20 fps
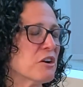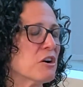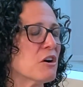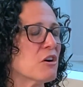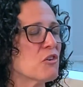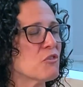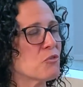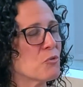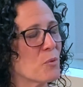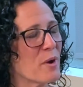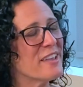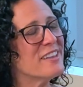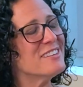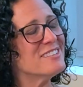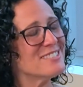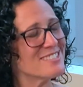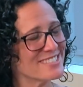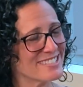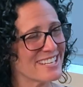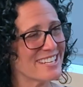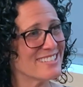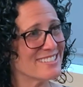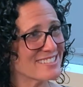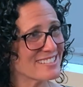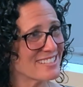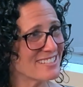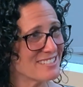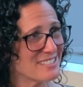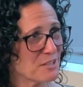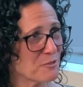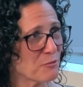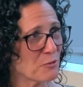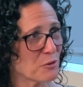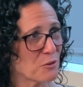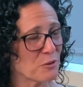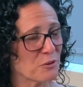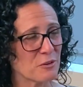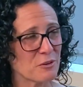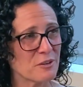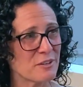of ways states can differ
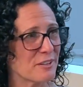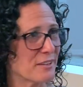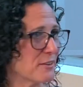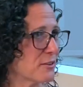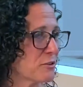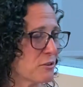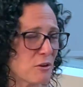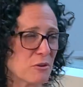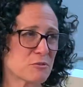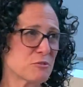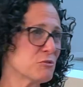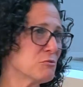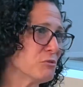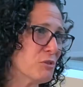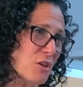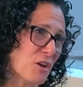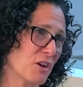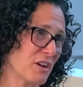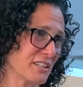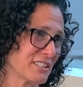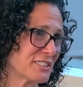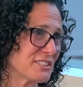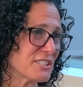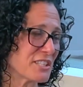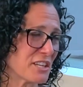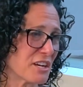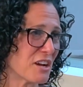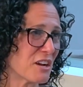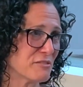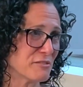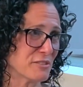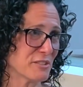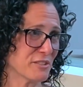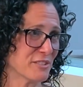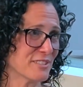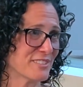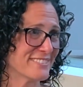are, er, er, are too long to cover.